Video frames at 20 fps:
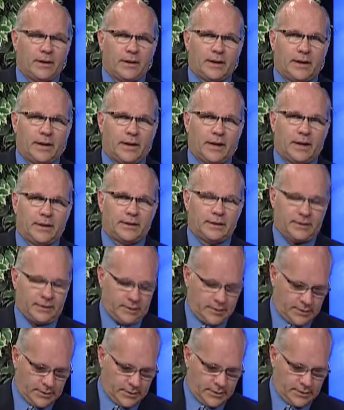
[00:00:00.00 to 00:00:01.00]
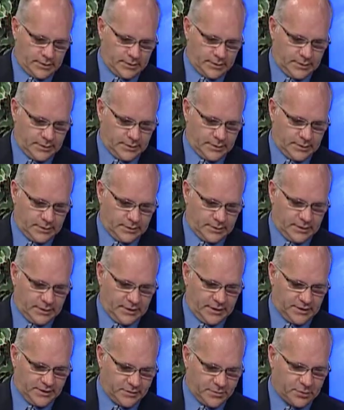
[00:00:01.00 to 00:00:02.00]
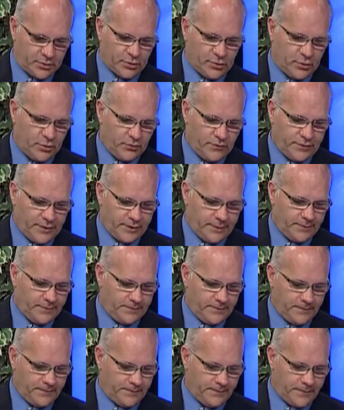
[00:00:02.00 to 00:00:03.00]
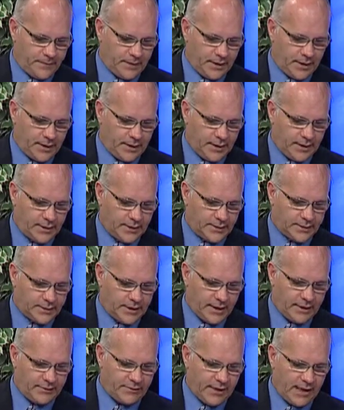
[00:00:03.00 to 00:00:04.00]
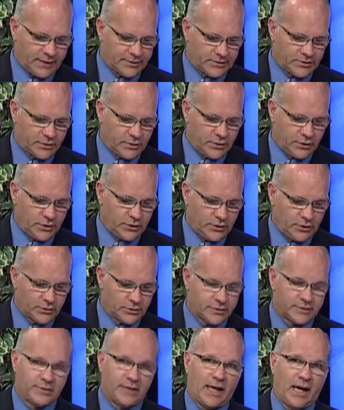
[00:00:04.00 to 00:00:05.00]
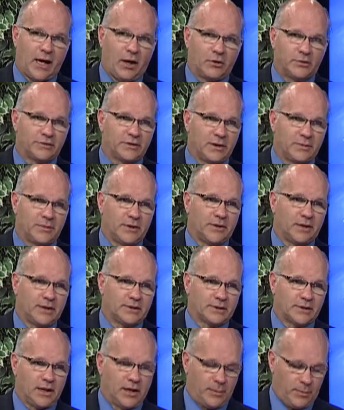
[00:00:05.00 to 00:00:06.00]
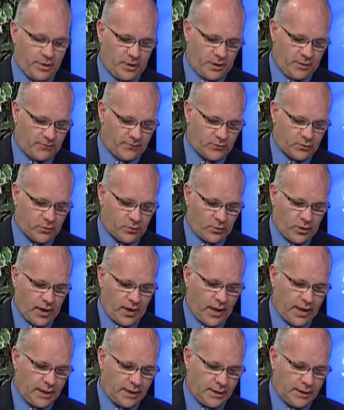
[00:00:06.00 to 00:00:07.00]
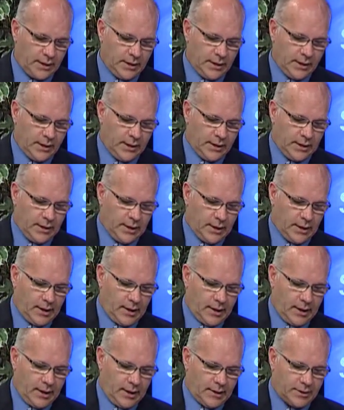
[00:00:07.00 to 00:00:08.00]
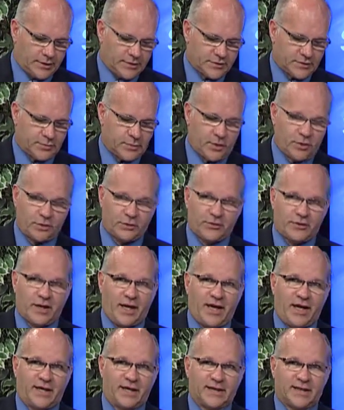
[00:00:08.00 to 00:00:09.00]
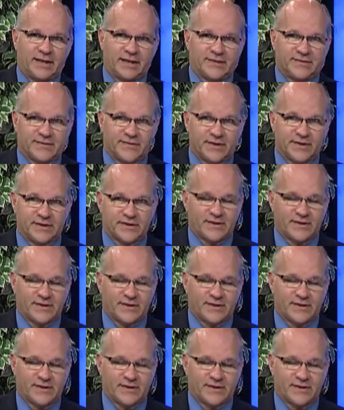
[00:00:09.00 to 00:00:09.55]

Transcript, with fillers: and he's improving. Uh, that that's the good news. Now, something that's coming up for Ray, uh, his birthday is this